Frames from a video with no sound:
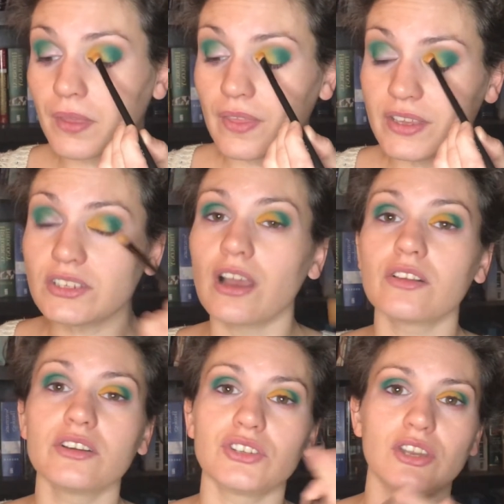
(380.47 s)
And these
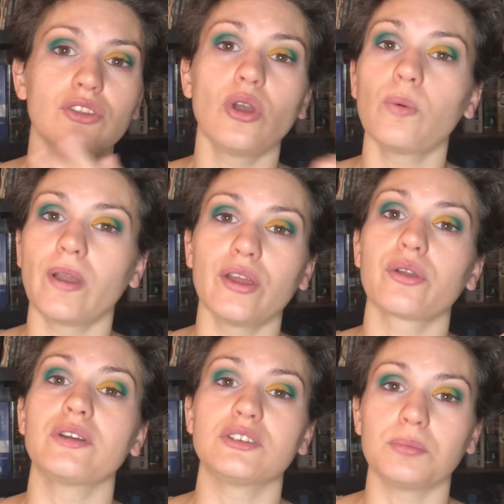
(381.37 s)
colors in no way are
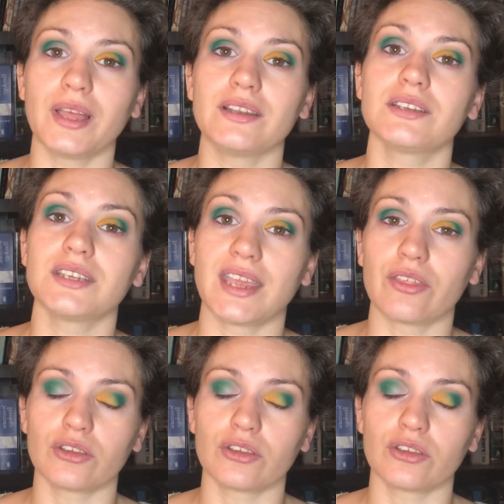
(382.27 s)
going to blend together.